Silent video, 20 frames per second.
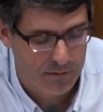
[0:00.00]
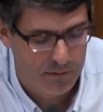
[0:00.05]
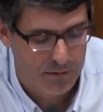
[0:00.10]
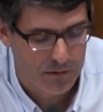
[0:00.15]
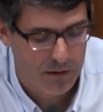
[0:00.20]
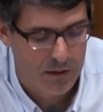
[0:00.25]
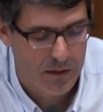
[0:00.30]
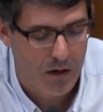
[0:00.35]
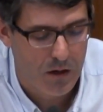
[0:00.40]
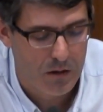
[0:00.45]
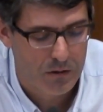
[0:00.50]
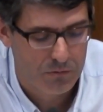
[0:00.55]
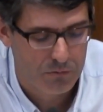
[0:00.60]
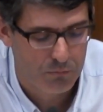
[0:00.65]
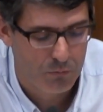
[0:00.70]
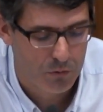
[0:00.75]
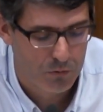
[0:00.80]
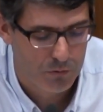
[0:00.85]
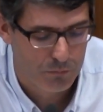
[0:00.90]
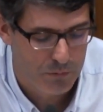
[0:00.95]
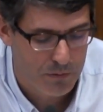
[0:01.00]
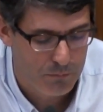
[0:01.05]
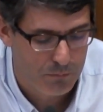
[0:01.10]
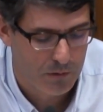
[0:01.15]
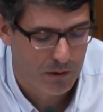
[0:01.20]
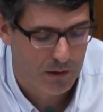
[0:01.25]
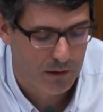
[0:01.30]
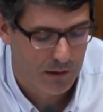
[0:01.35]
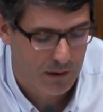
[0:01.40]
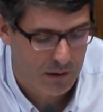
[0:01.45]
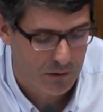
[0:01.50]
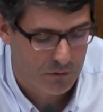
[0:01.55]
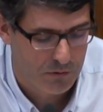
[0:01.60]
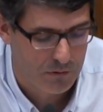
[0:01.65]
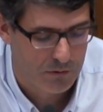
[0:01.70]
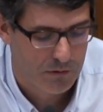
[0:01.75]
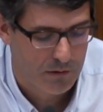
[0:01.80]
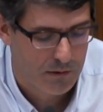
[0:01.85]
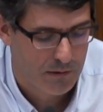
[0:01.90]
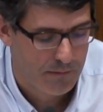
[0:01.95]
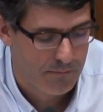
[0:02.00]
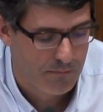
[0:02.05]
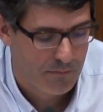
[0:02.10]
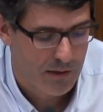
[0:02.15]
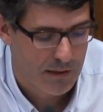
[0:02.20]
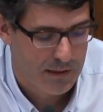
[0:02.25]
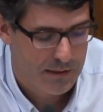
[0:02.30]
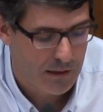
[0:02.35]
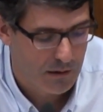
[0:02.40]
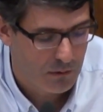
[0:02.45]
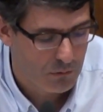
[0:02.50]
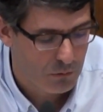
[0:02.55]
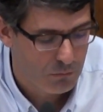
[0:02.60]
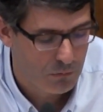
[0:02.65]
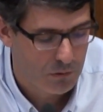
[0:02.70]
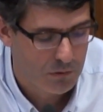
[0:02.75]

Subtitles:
that harms both people and nature, as a global